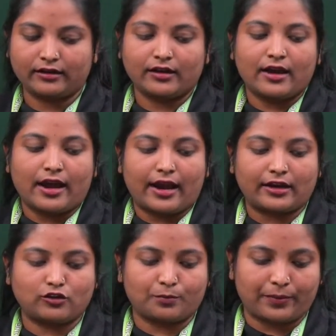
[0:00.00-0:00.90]
and to
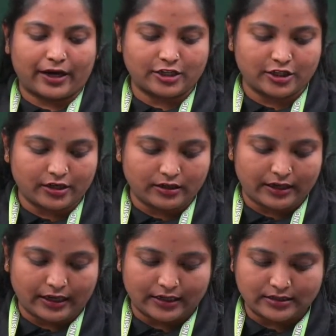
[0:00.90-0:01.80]
patient
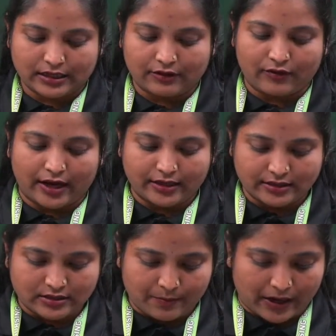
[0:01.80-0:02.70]
is in various
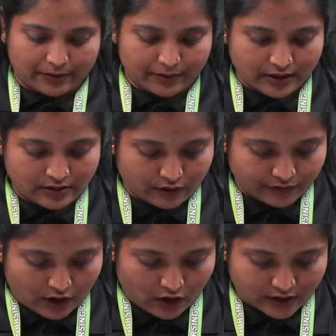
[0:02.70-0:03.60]
departments of the
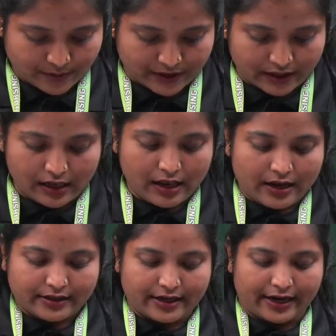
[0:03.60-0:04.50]
hospital. The
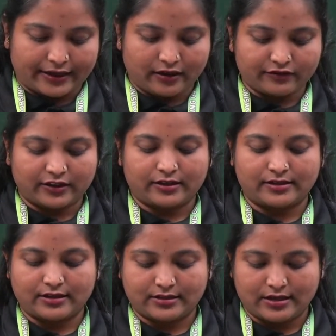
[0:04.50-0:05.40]
head of the nursing
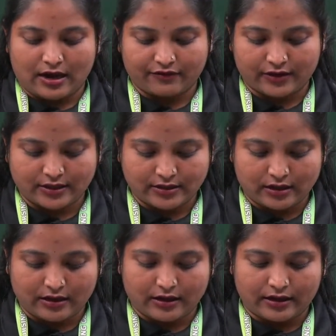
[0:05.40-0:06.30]
staff is
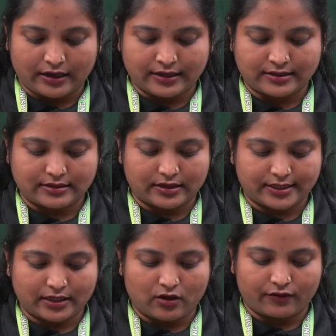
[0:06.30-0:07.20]
nursing
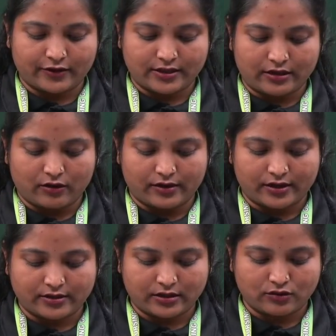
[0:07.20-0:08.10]
officer or nursing
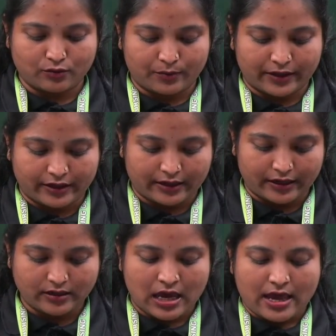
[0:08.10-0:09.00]
superintendent,
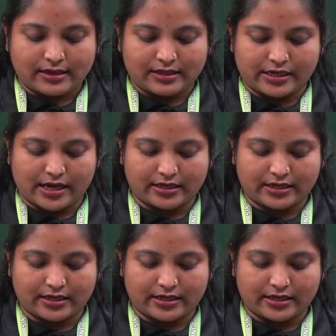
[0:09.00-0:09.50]
such as